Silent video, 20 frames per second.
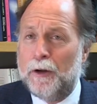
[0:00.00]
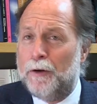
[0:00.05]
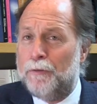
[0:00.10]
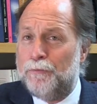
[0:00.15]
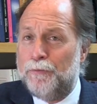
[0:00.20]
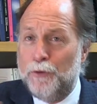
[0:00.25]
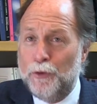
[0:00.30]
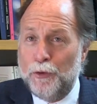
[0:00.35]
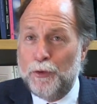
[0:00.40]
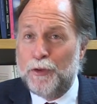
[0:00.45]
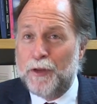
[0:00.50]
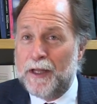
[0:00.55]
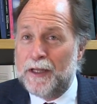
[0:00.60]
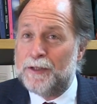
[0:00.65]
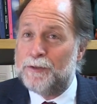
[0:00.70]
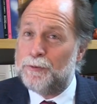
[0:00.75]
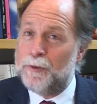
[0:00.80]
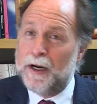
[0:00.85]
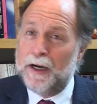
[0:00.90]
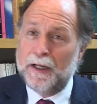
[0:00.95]
A few
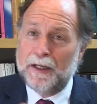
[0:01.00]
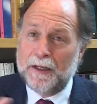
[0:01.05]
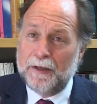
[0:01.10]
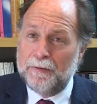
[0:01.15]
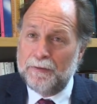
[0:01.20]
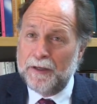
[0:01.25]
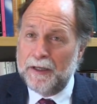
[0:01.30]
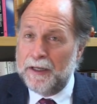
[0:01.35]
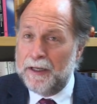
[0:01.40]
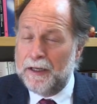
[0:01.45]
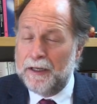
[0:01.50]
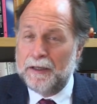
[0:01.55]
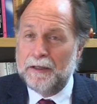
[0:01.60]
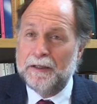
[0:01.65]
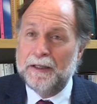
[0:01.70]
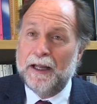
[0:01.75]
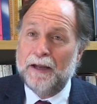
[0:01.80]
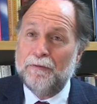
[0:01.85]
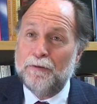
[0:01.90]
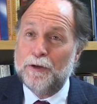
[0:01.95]
things relatively
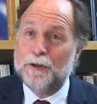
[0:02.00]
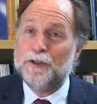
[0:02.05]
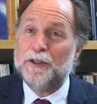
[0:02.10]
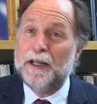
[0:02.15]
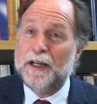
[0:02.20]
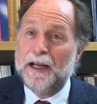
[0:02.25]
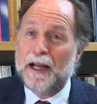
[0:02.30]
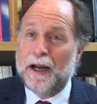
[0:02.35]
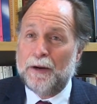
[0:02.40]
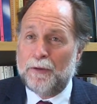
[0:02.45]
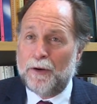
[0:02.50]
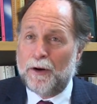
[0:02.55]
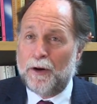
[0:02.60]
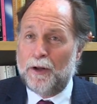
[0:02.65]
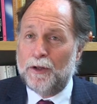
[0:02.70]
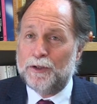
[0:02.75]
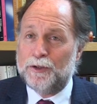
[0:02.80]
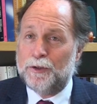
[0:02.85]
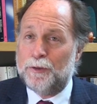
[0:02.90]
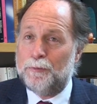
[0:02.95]
diverse in
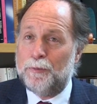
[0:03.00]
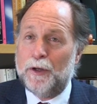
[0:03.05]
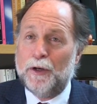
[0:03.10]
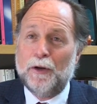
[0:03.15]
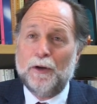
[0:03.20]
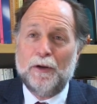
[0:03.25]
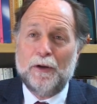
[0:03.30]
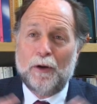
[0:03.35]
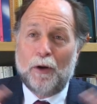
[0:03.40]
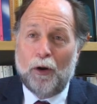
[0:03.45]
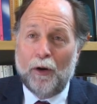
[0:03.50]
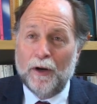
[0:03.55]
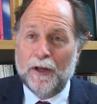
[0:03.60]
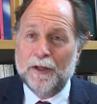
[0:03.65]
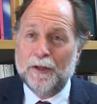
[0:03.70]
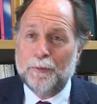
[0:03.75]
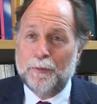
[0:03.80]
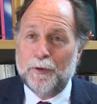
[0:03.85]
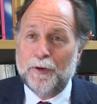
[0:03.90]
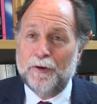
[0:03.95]
agriculture, but all
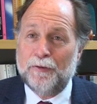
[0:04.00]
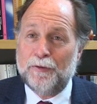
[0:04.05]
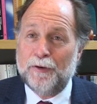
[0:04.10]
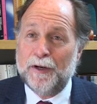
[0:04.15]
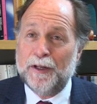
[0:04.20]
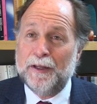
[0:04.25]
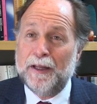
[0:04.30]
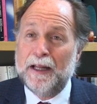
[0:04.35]
in the periphery.